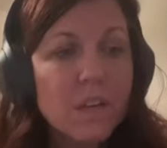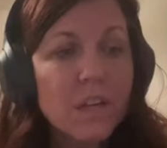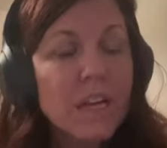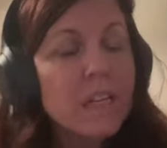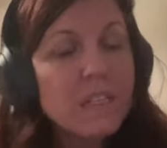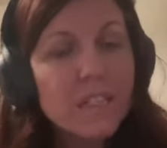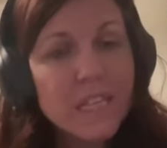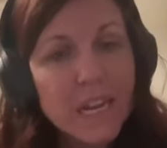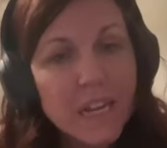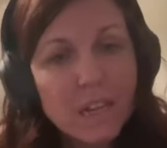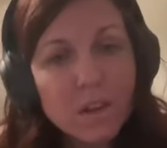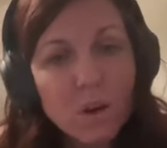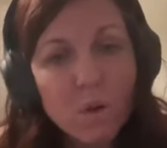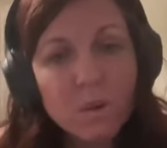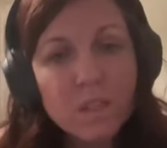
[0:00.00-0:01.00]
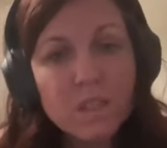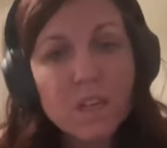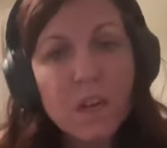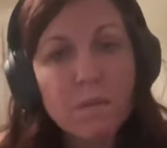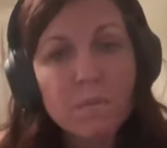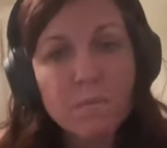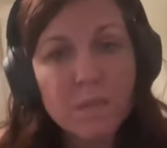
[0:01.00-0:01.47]
And Satan always
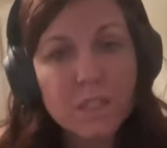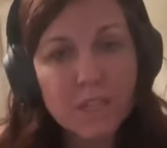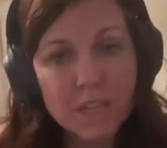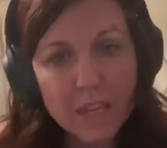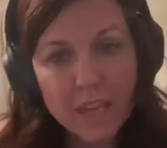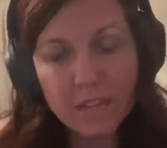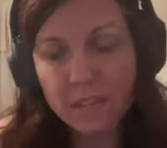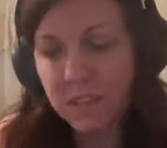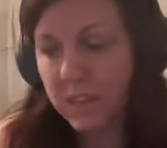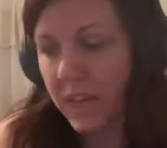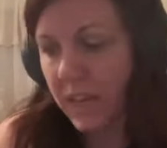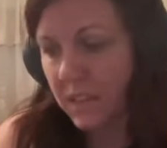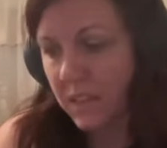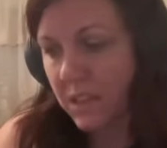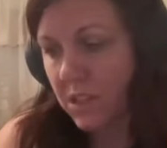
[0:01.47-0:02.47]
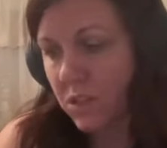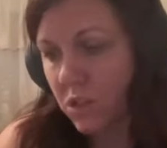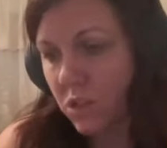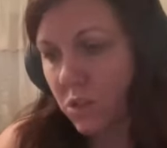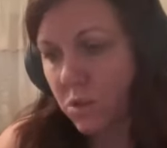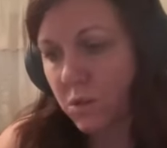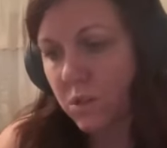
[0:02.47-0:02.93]
comes against as the
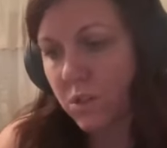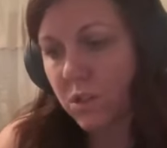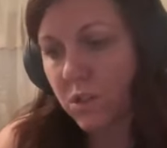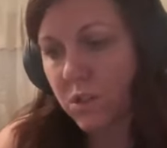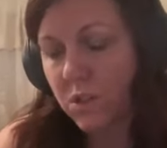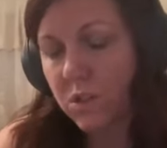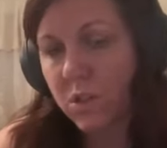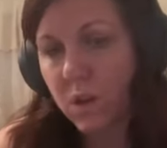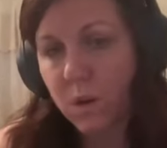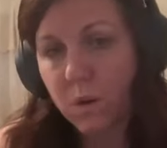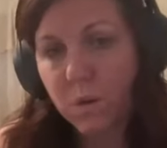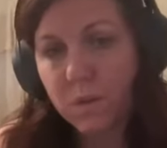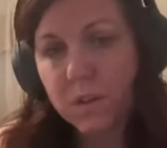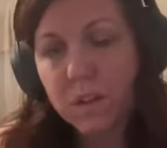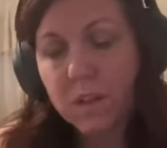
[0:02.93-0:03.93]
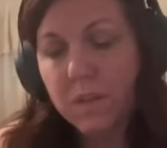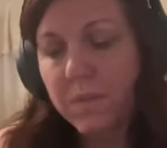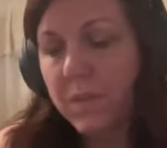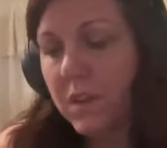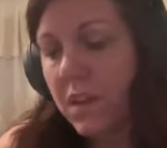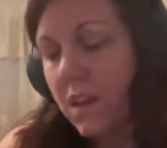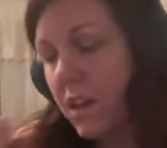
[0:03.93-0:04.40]
accuser. So
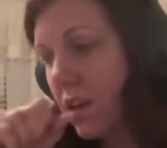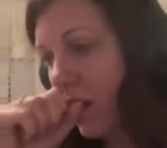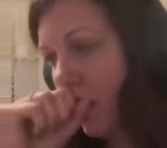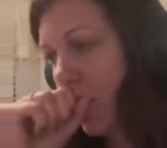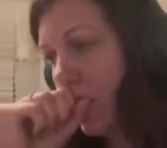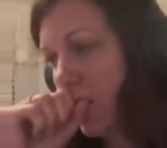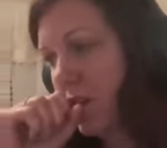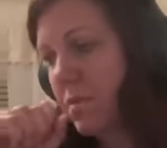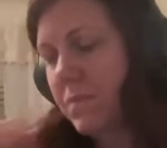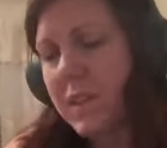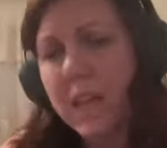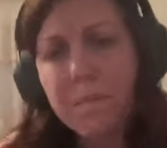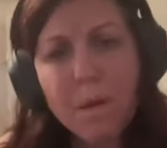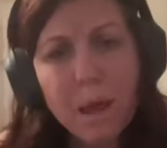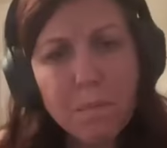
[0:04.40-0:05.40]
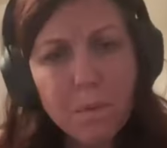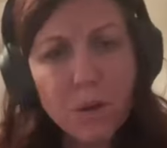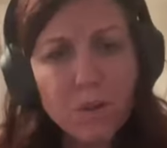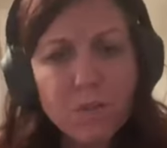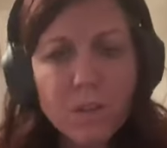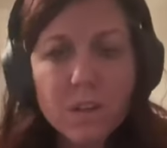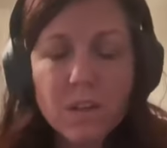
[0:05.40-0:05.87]
am I
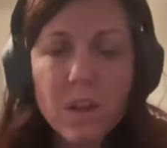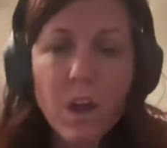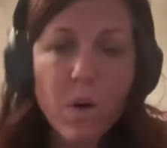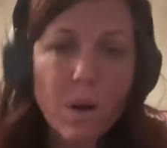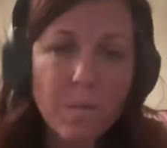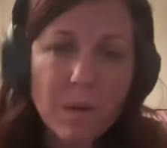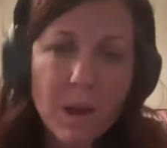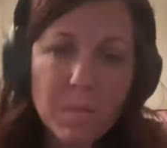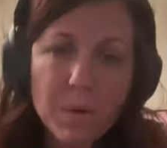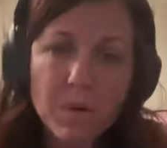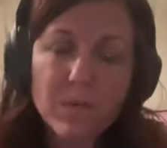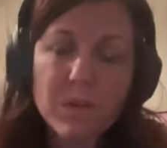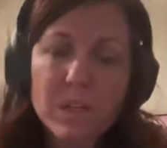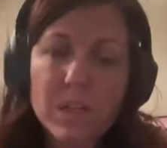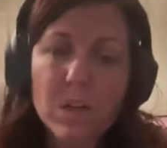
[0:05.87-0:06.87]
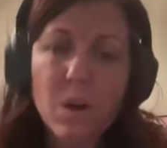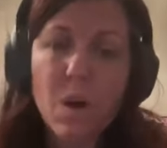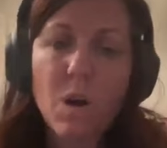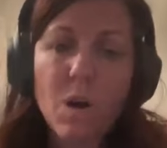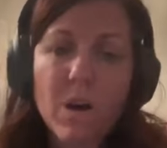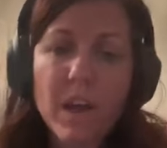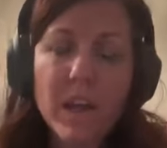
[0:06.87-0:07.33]
perfect? No, I'm not perfect at
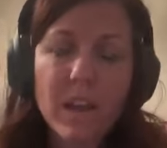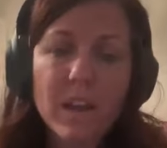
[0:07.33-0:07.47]
all.